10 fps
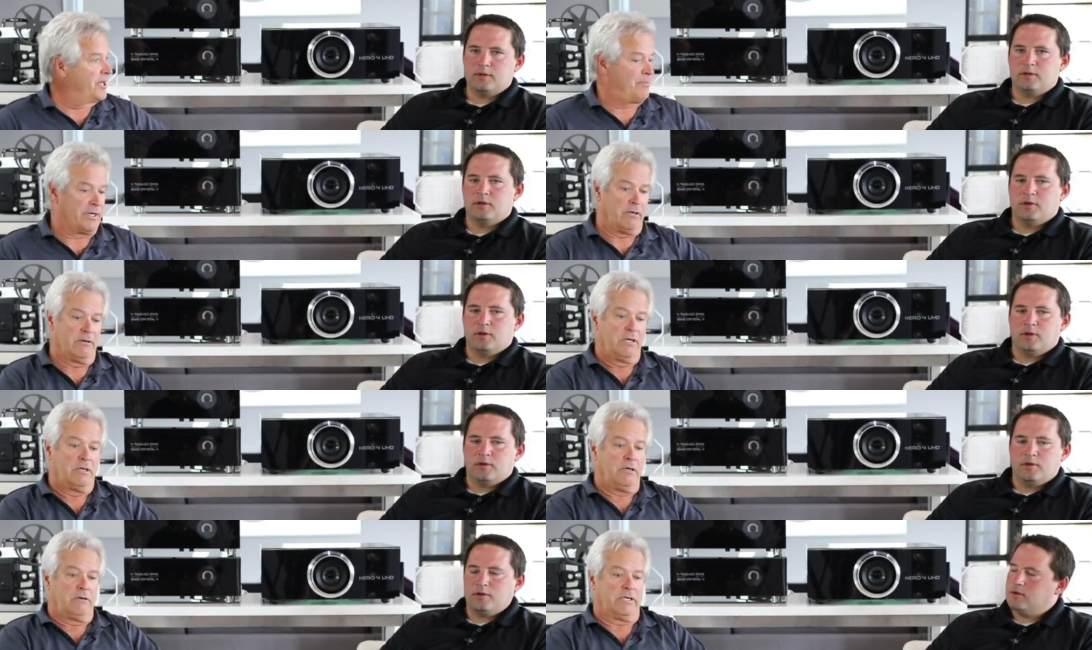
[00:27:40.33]
Speaker 1: it up and go,
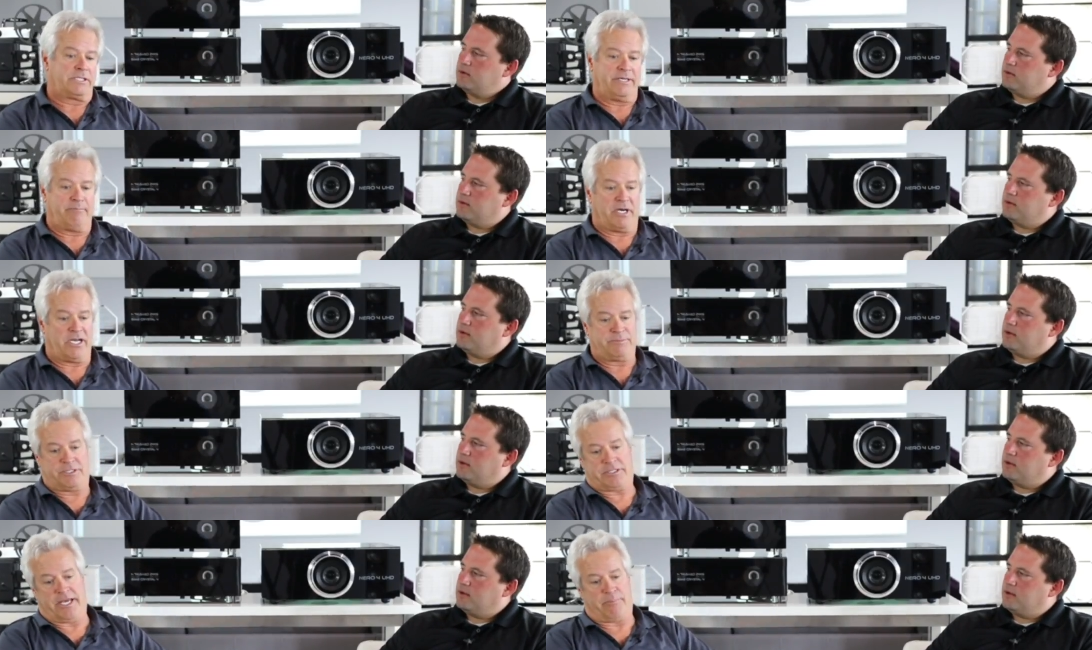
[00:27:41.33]
oh, I see
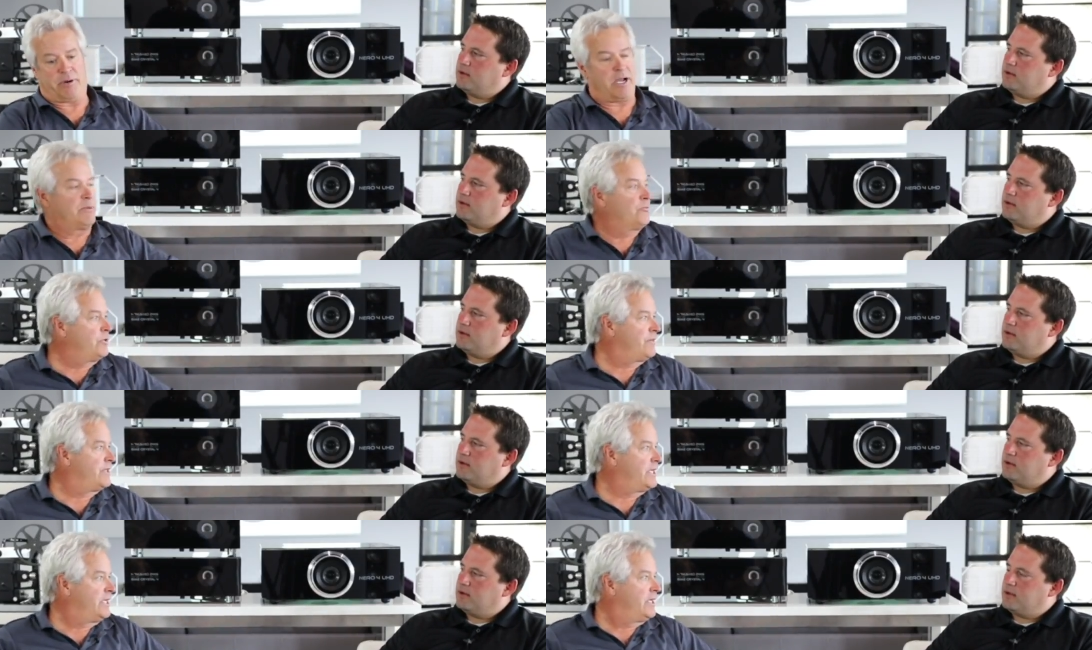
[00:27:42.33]
Bob's got a problem
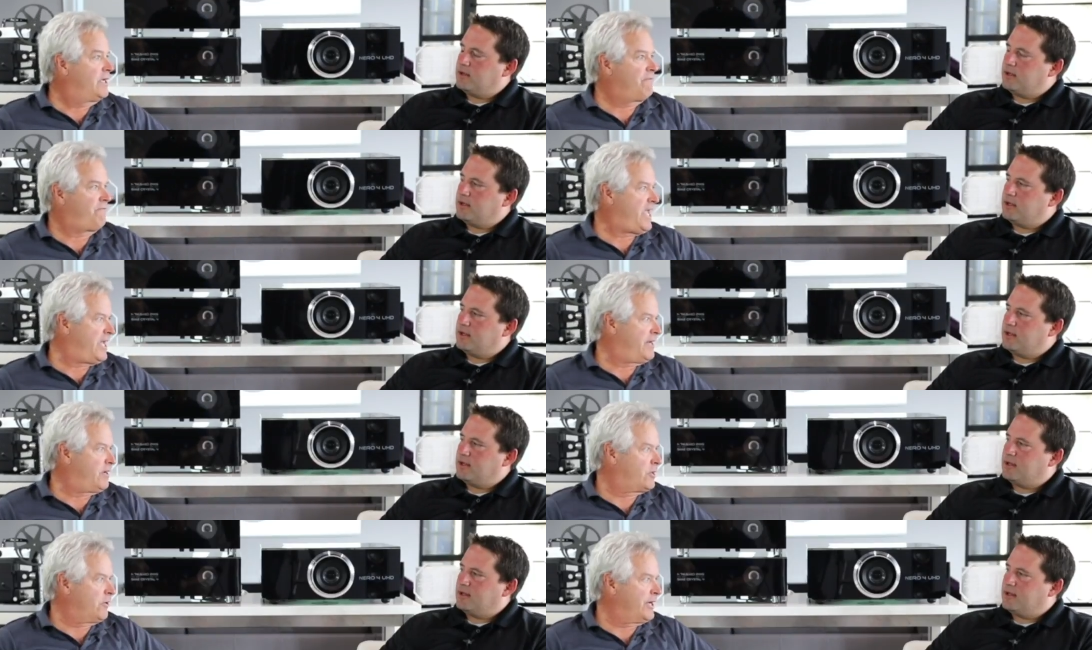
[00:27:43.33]
with uh, a fan
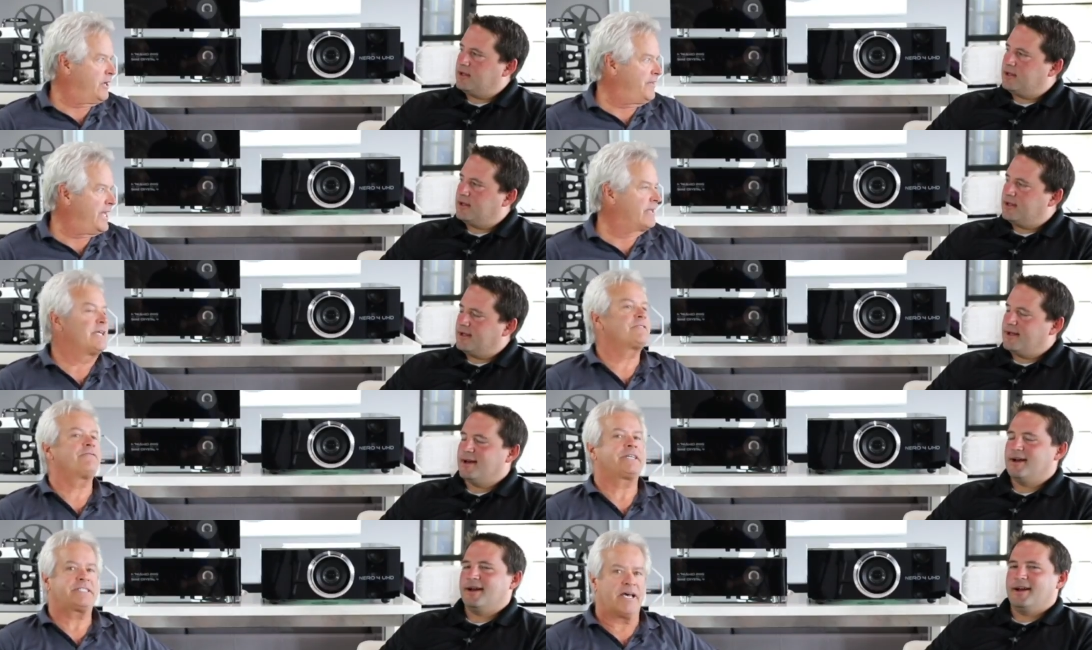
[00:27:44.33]
occurring on that. Let's
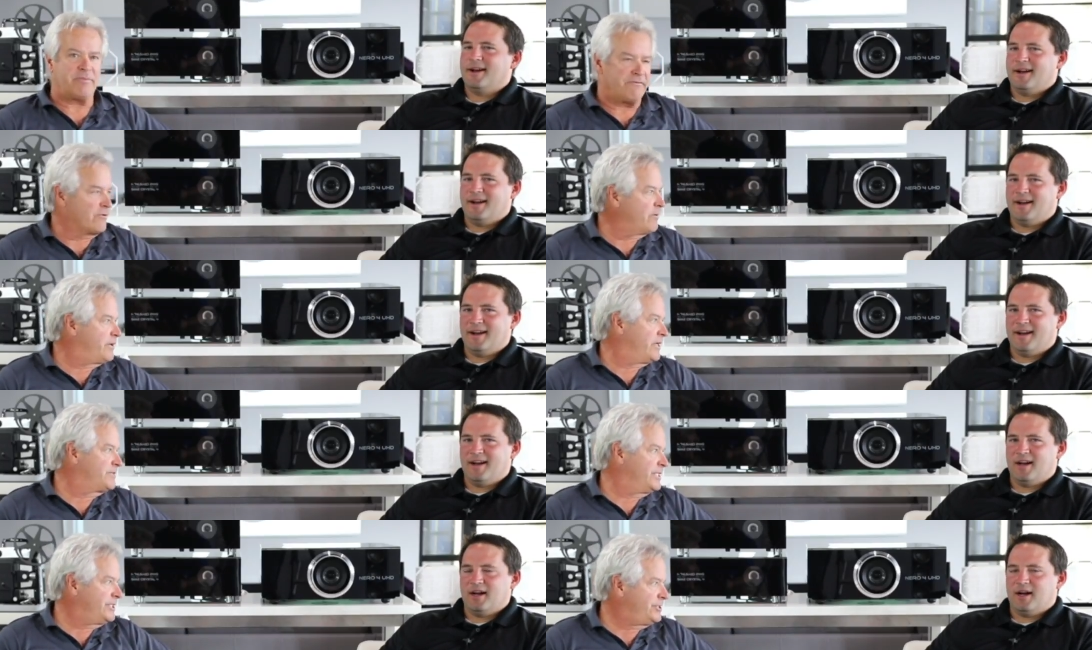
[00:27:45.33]
fix that before it
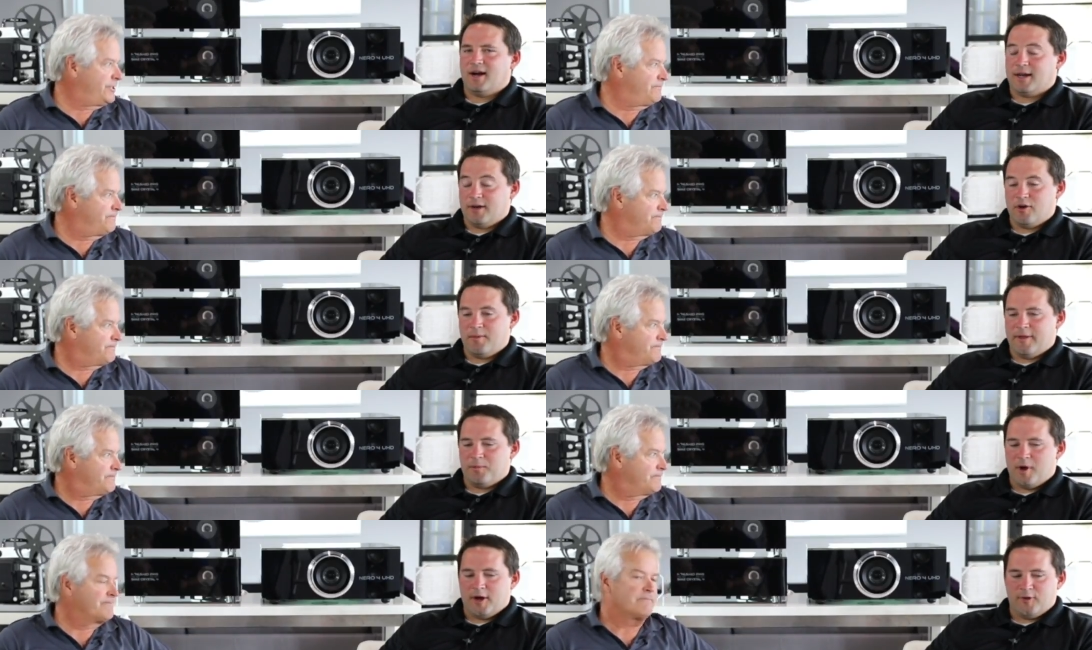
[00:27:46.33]
becomes an
Speaker 2: issue. I didn't know about
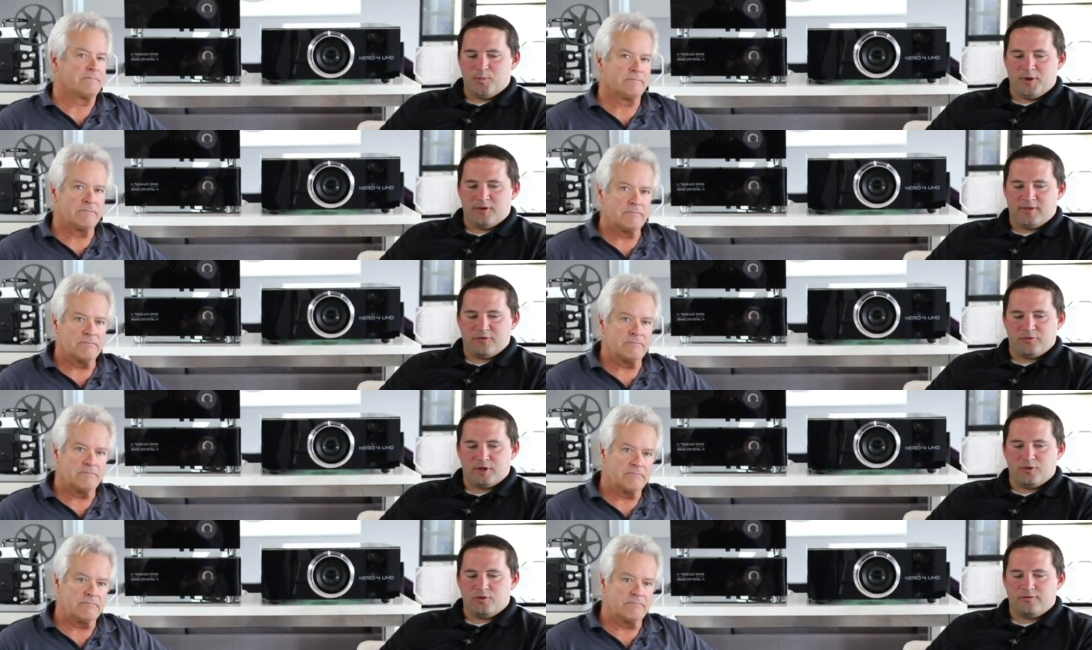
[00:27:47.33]
the monitoring piece. That's
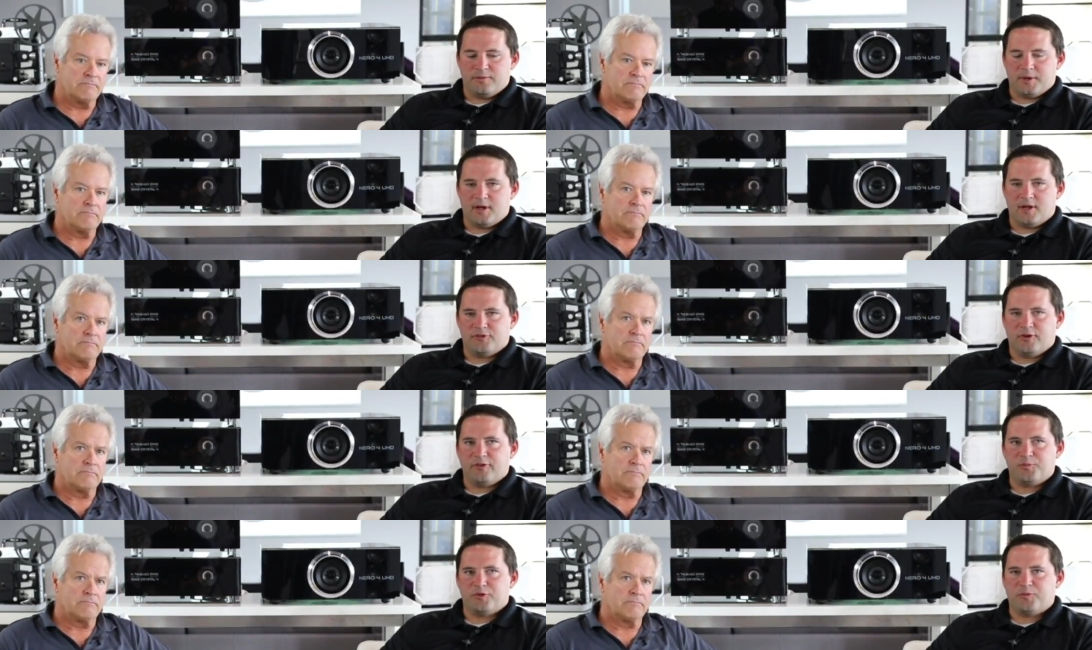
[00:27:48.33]
really cool from a, a
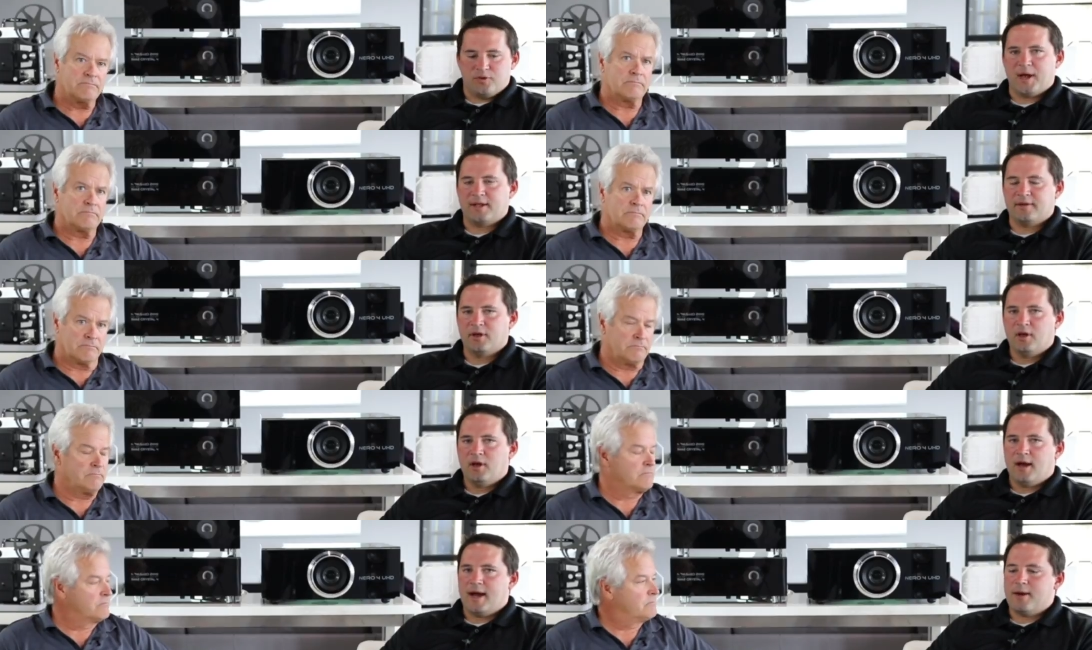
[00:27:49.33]
service perspective. Mm -hmm.
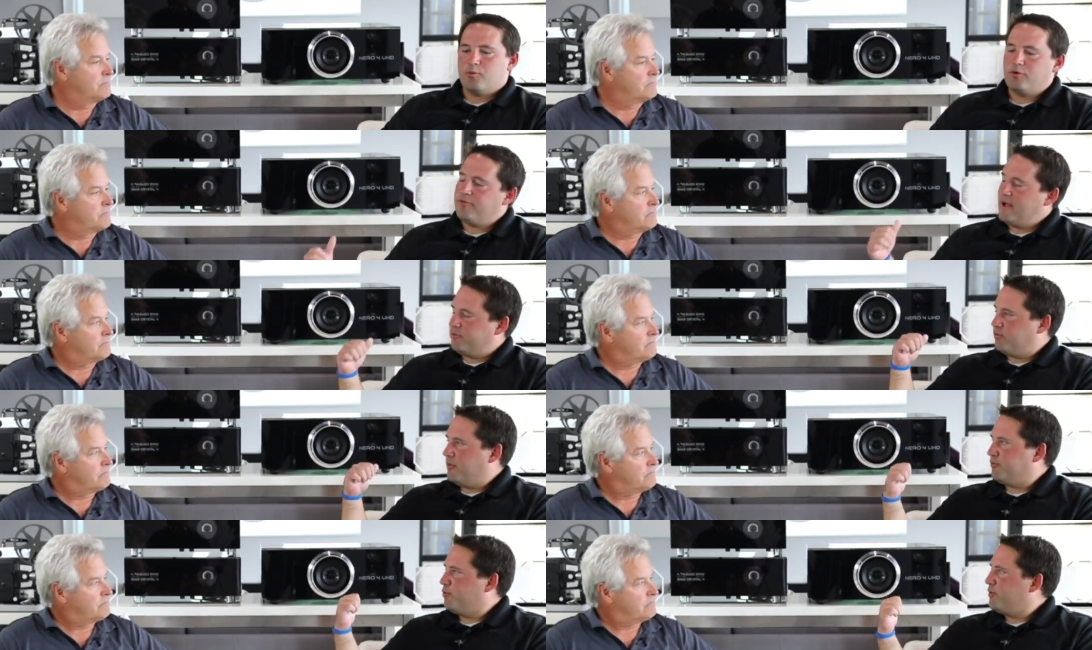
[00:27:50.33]
uh, real fast,
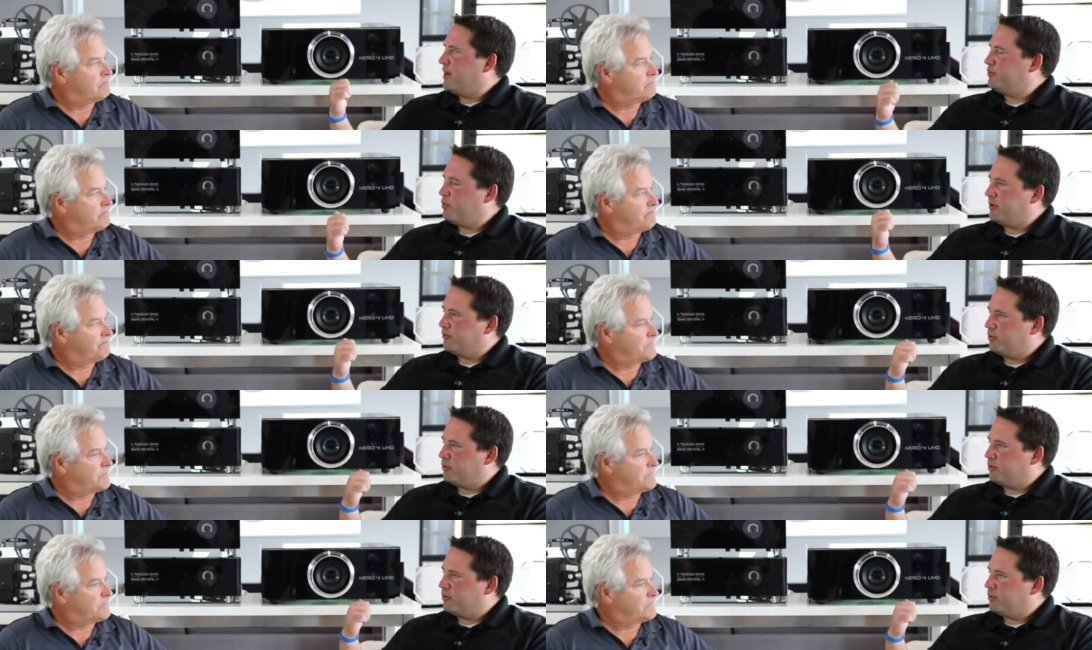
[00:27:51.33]
run through price points,